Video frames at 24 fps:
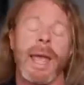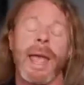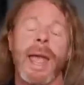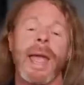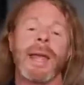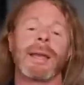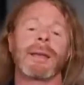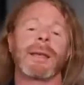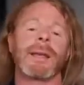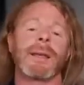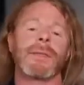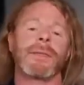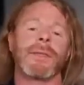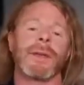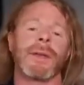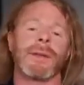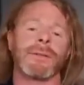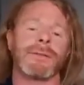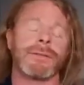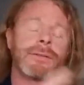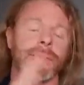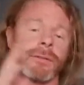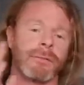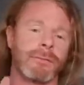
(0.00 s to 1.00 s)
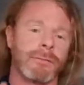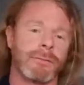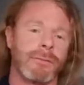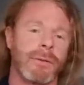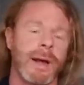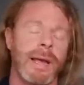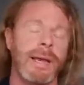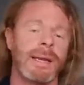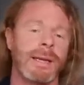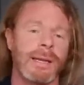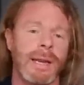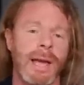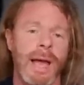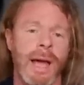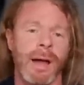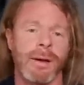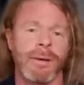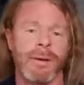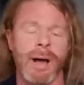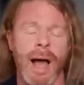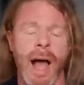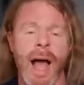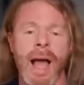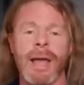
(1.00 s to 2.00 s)
And get this right
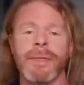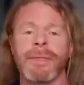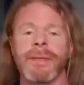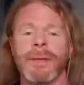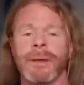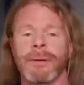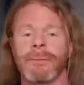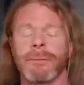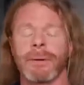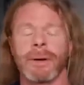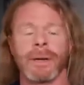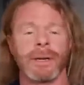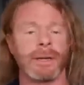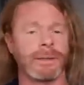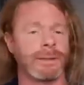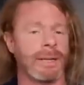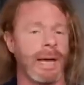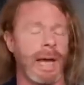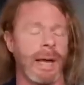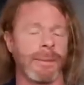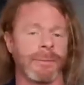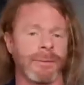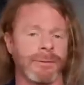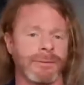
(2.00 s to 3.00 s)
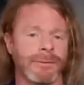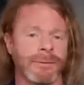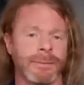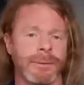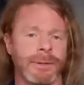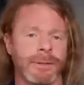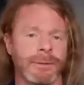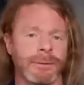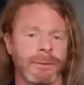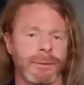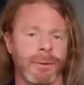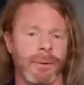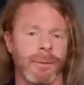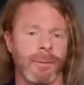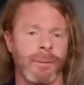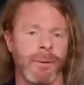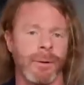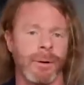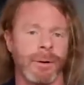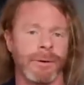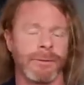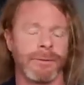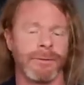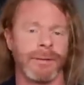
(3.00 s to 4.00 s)
now, I think we're at a time of spiritual
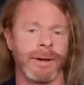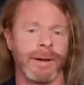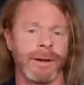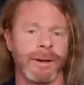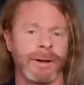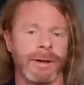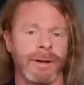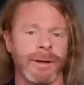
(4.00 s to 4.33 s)
warfare.